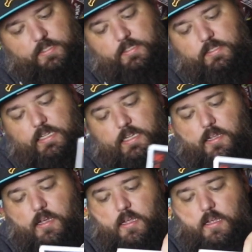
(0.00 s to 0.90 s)
is
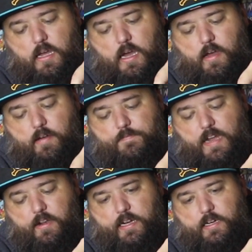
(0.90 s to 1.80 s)
the
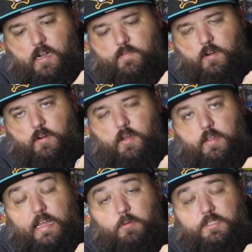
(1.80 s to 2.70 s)
variant cover
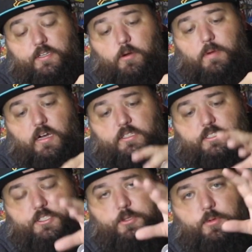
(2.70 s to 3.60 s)
that was an homage
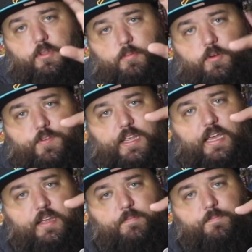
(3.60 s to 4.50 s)
to the movie
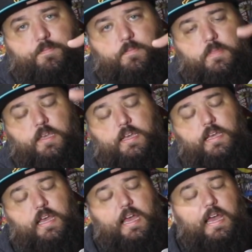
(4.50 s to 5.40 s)
It.
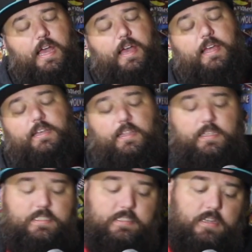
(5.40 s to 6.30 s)
And
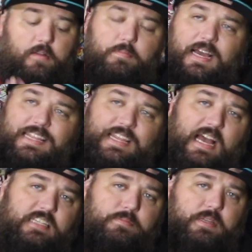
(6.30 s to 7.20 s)
this is done by
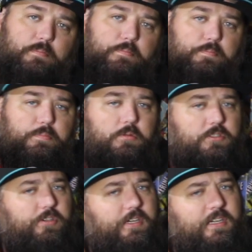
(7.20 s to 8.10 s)
Yasmin
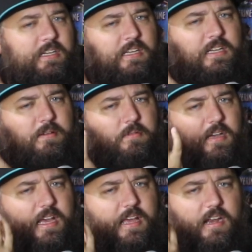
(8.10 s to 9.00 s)
Putri,
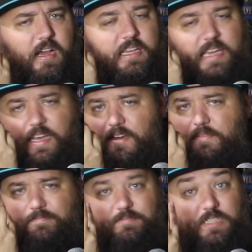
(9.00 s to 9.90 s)
and again,
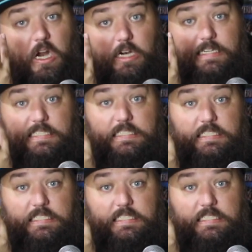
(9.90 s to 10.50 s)
sorry,